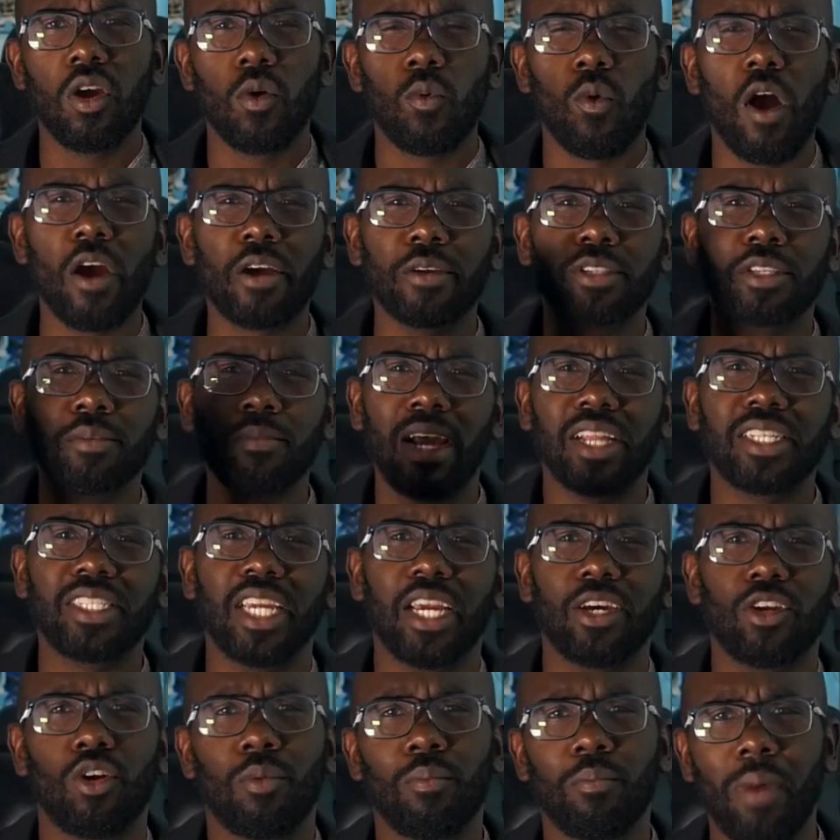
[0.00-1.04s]
Welcome to my
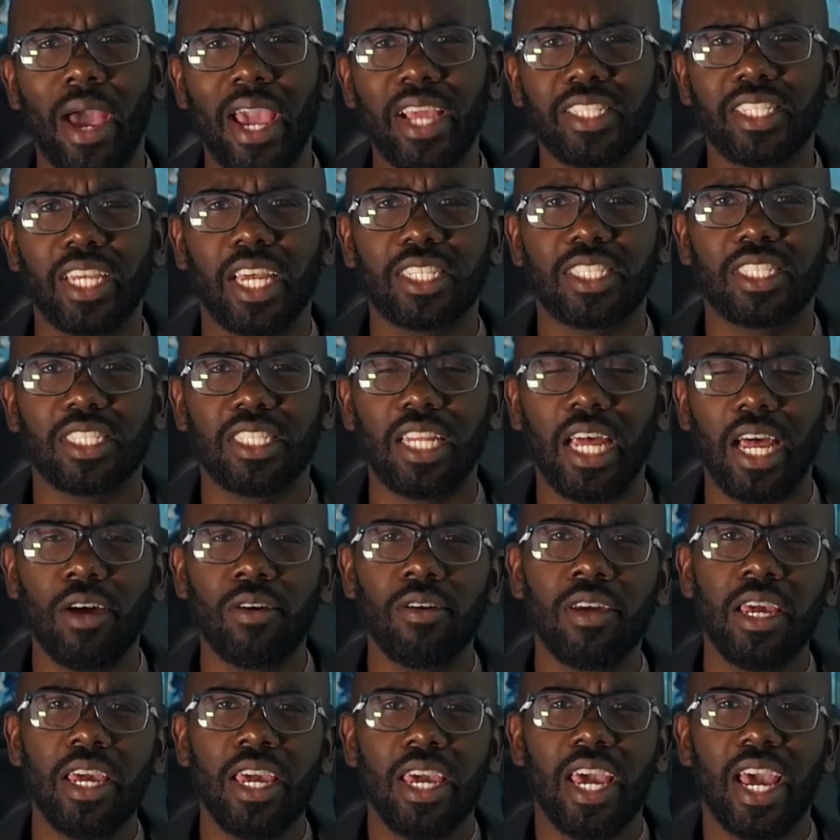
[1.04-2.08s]
channel, Mike Texts It Out,
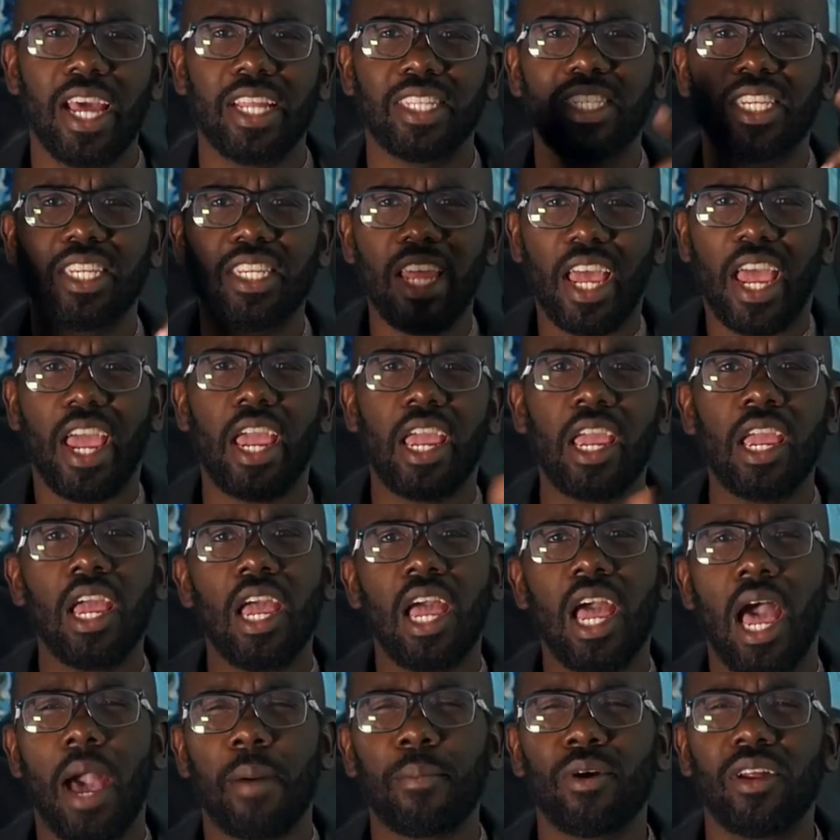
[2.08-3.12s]
and today
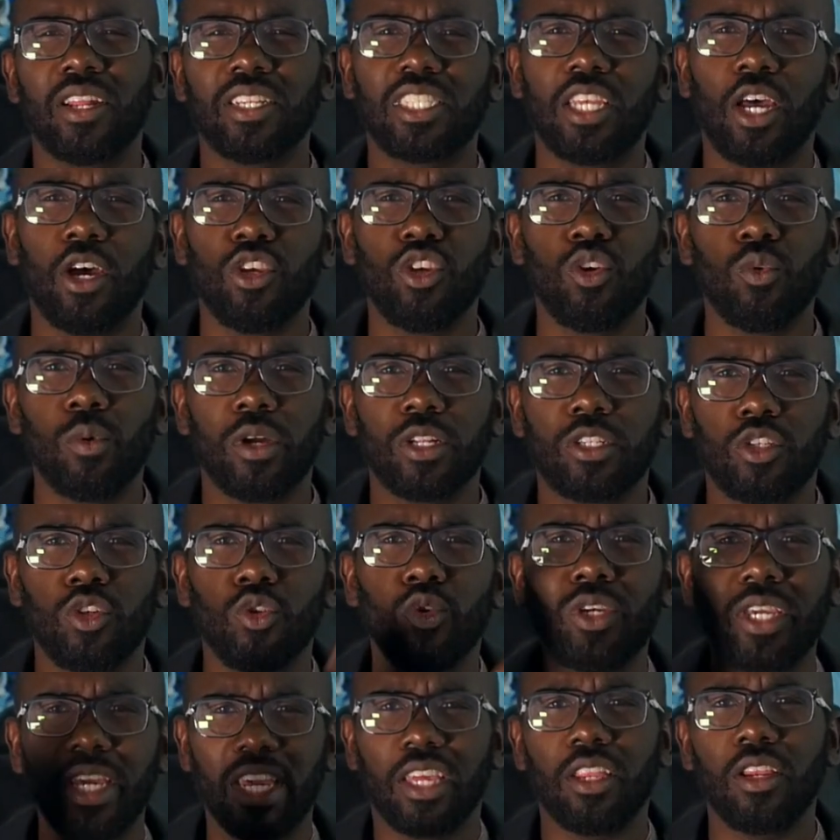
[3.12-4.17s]
I'm going to tell you what you
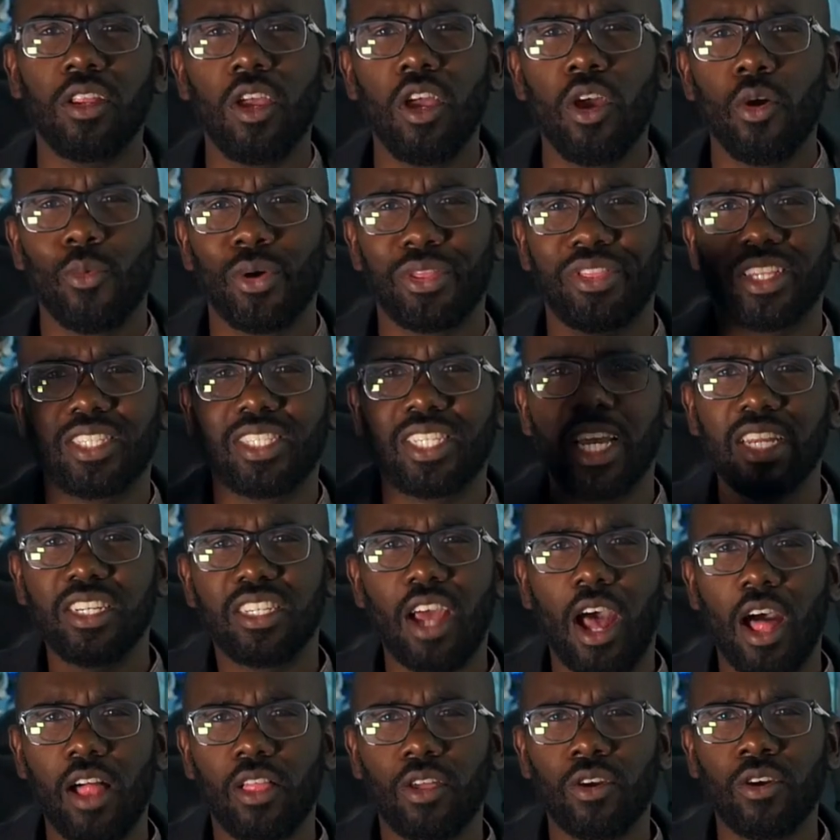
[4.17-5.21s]
get with a
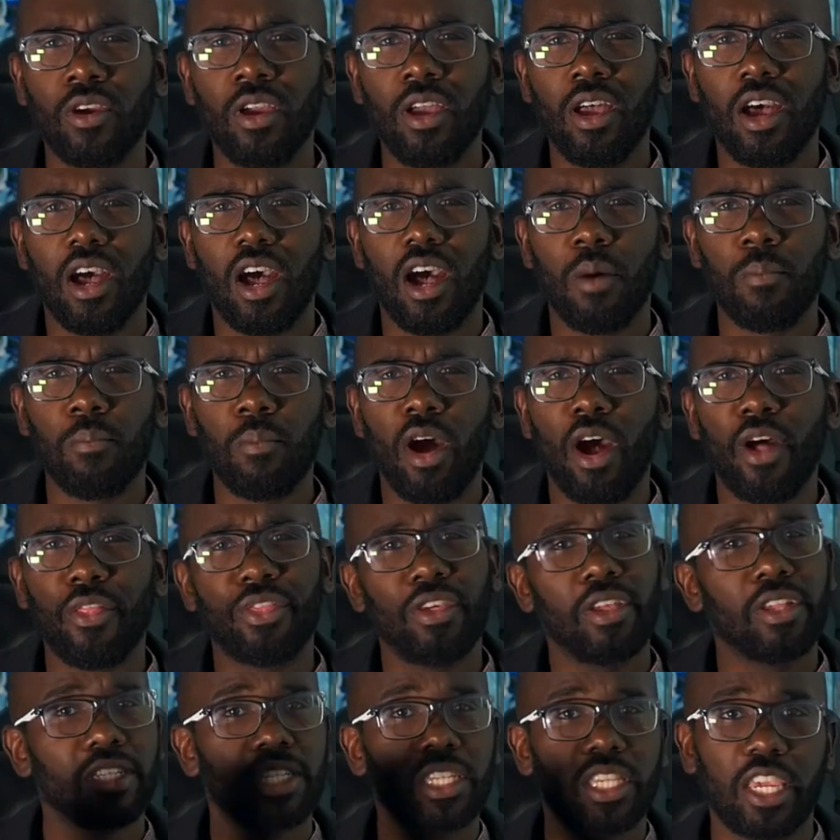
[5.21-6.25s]
$10 a month
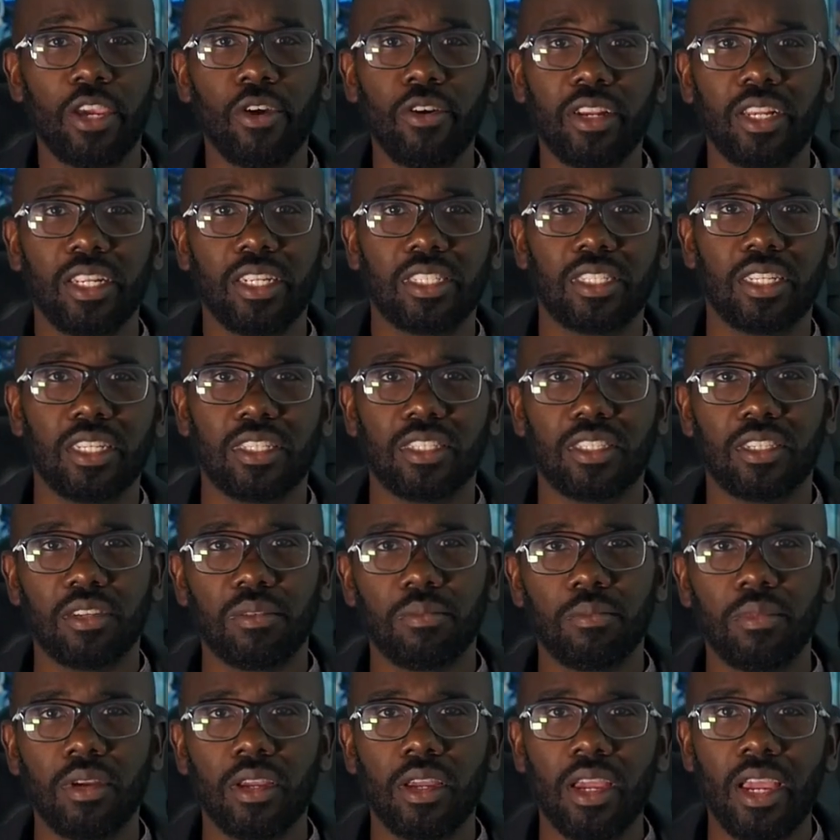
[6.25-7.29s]
security system
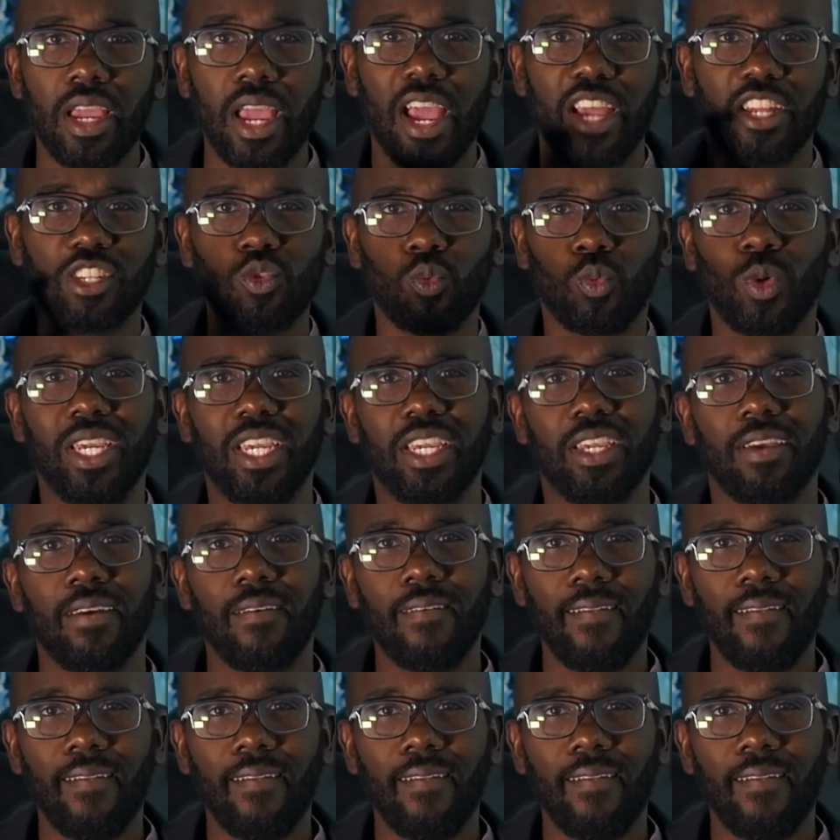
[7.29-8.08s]
as we